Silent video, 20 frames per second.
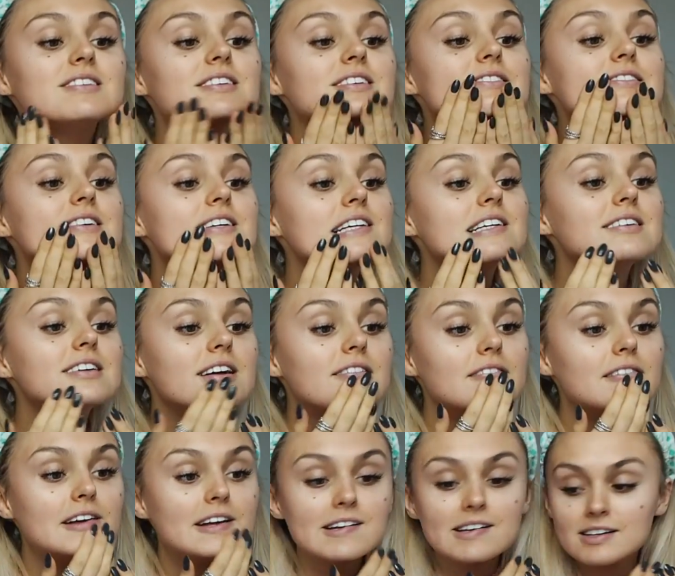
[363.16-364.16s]

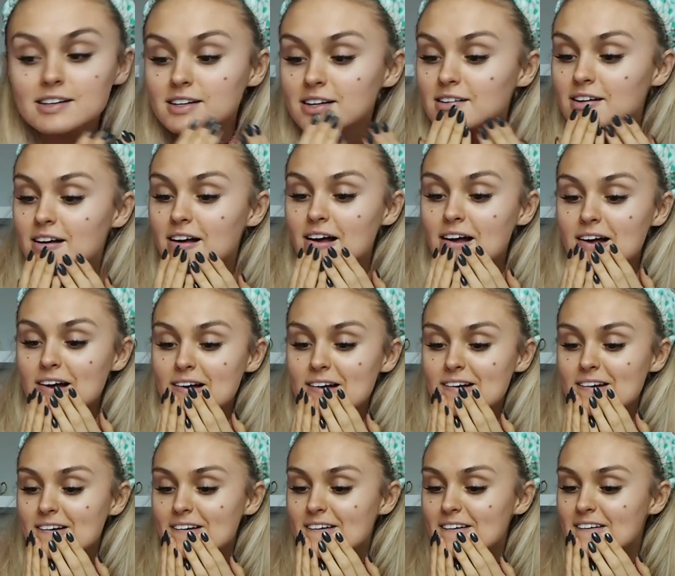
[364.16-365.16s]

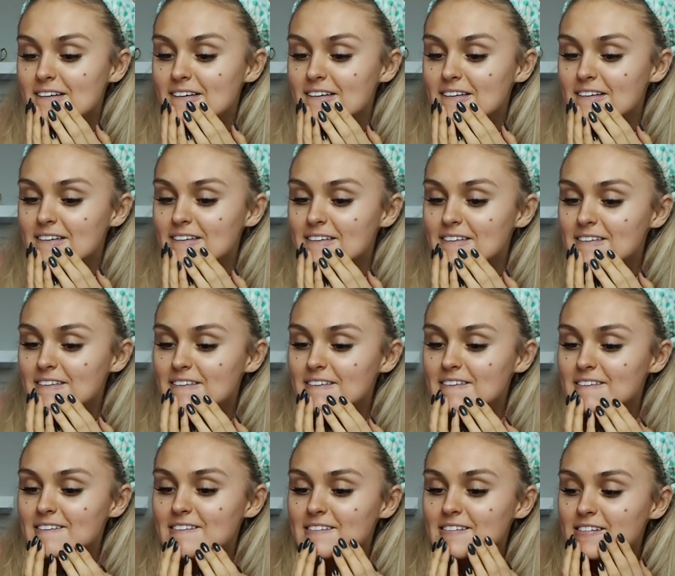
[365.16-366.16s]

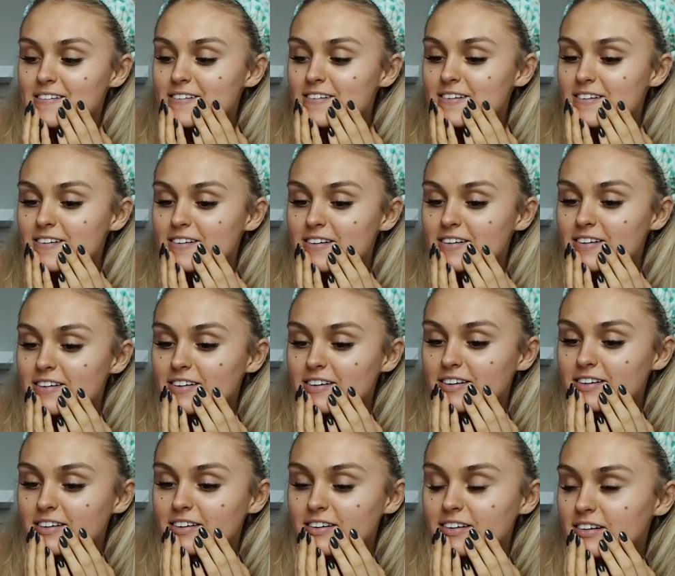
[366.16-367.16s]

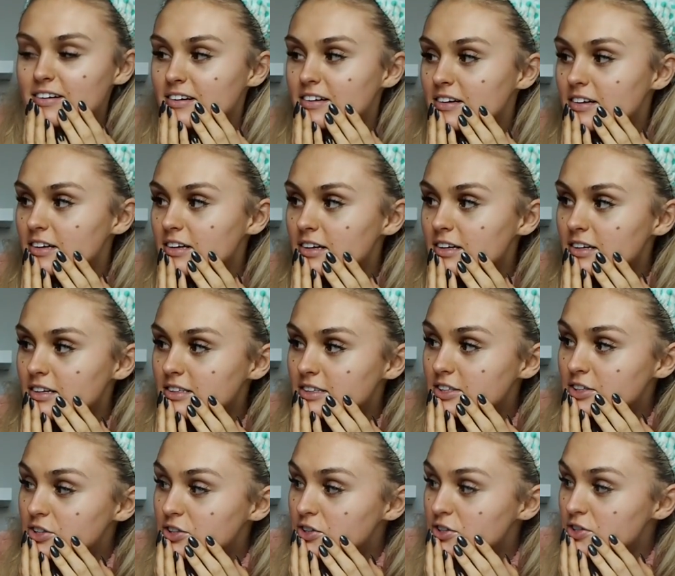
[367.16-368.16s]

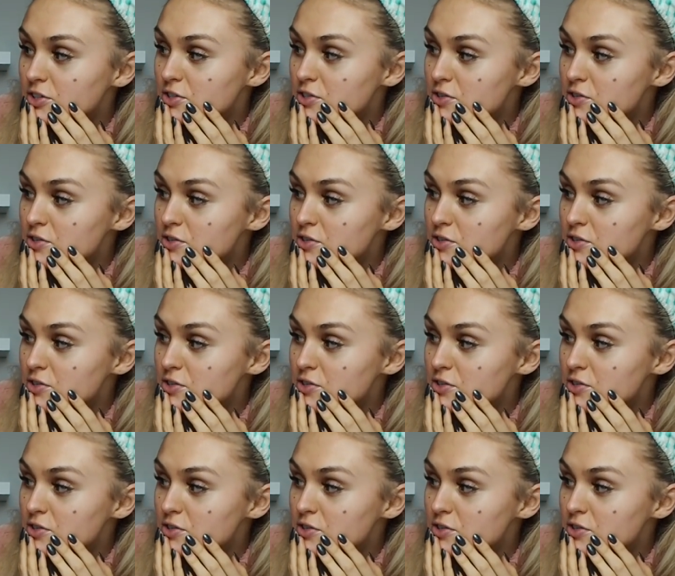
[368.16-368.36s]
The person shown says nothing.